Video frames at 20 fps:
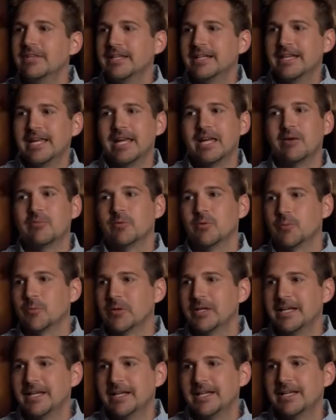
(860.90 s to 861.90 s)
the game. They're
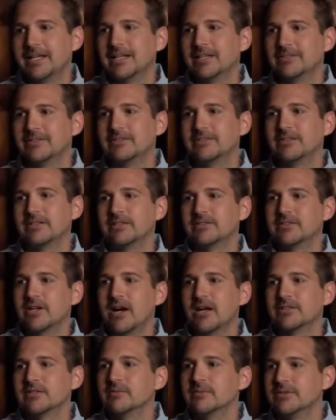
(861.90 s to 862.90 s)
playing it. It's
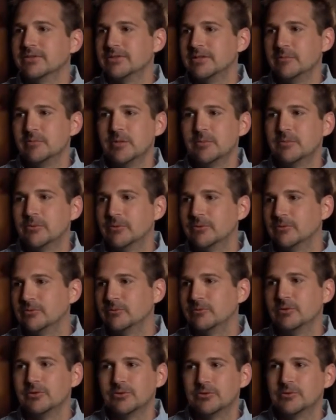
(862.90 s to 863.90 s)
awesome to see people
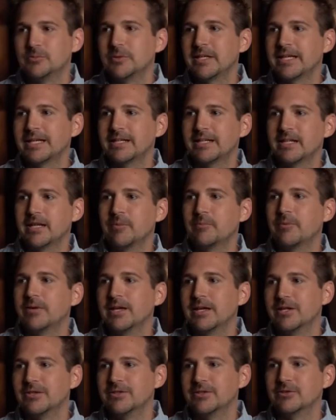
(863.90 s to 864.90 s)
just picking it up,
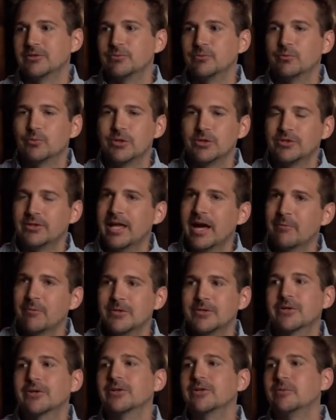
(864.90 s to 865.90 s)
and just that
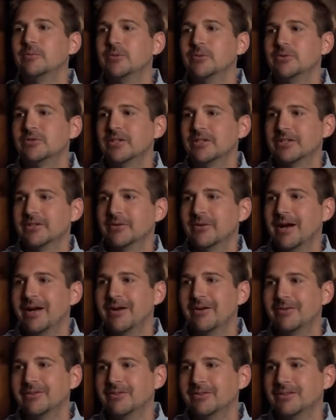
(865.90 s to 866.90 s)
return to boots on the
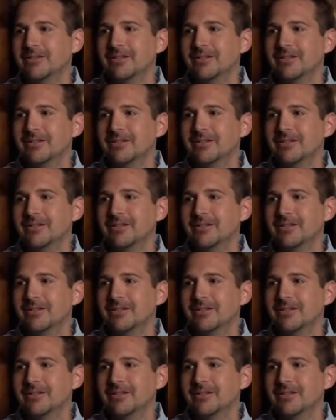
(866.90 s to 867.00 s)
ground